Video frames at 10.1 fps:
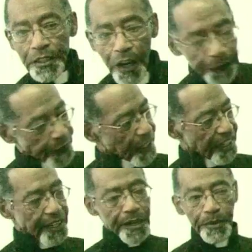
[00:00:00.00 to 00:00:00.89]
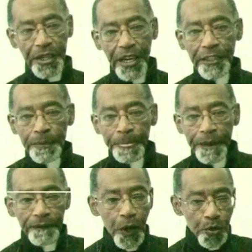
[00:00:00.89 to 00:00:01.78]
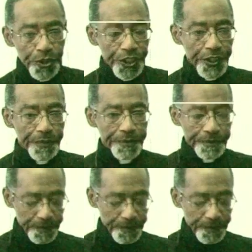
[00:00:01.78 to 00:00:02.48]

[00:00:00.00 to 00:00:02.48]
affiliate with us. Folks,